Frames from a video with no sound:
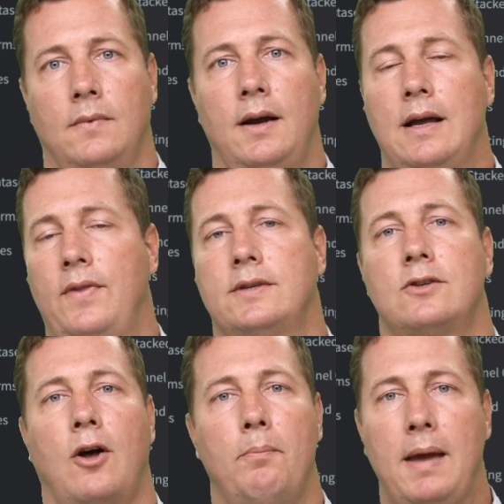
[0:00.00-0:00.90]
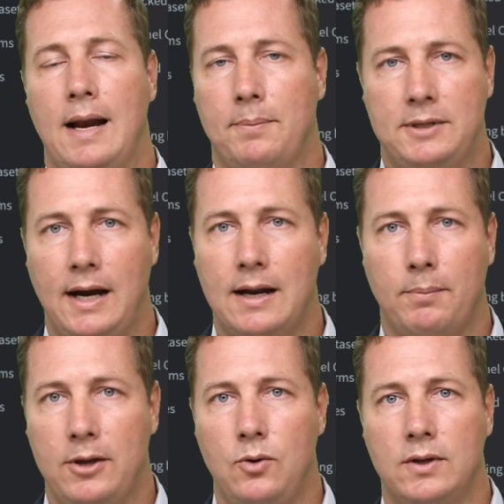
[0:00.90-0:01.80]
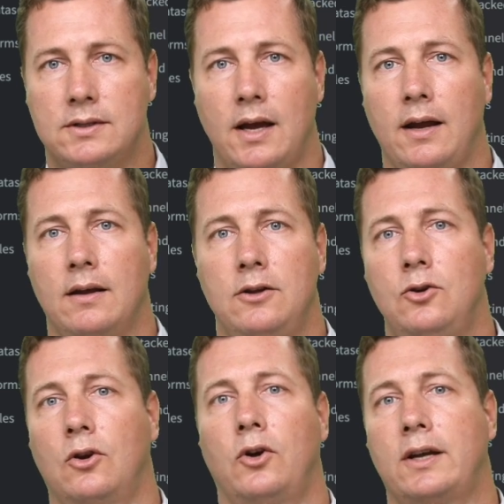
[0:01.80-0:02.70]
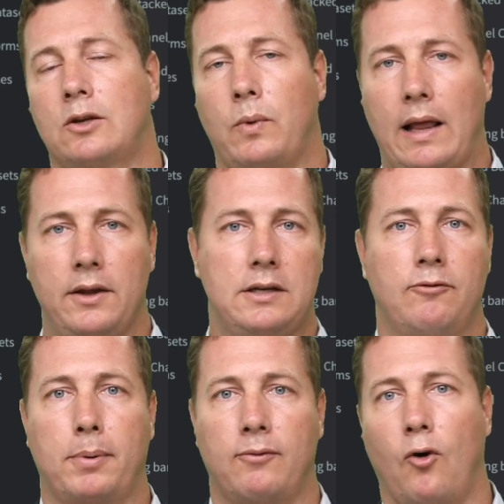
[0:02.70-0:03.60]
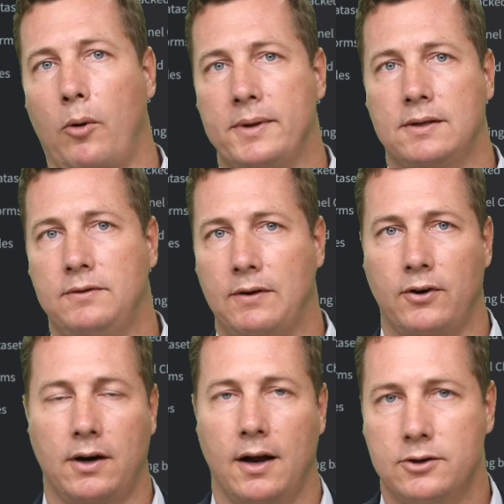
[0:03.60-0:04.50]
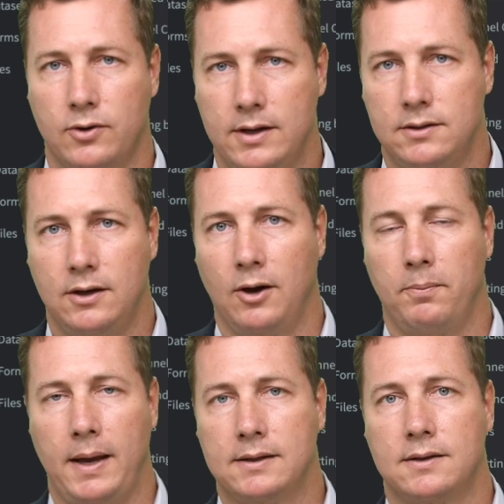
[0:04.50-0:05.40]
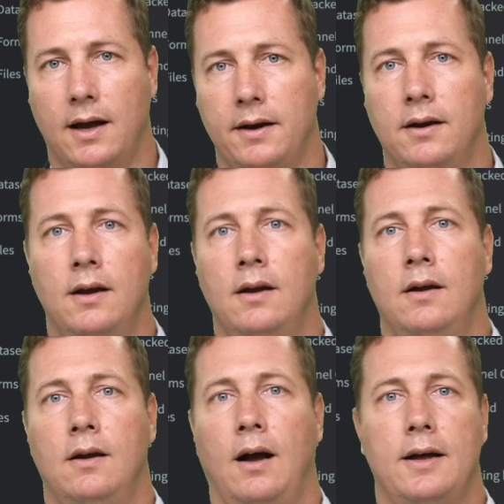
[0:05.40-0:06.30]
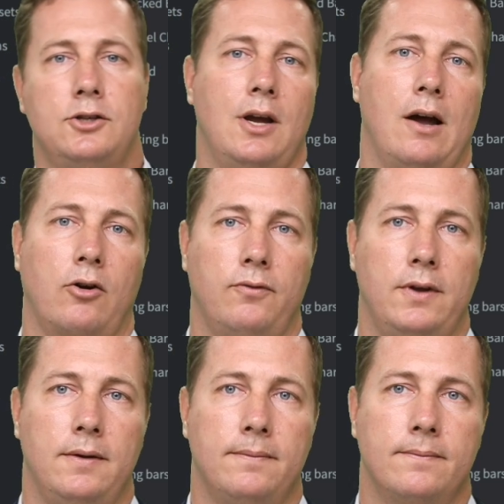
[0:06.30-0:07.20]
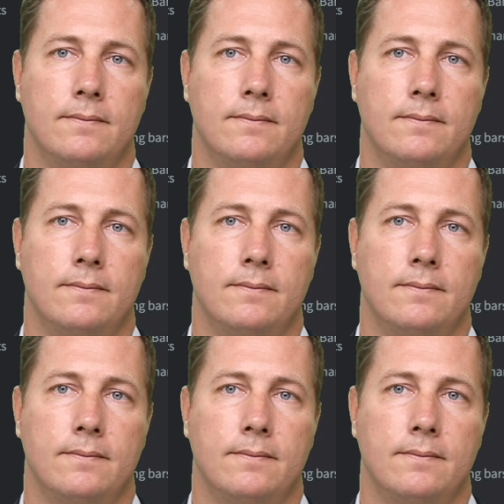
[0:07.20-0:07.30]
Again, this is all made up data, but you could look at the relative performance of different countries, based on geography.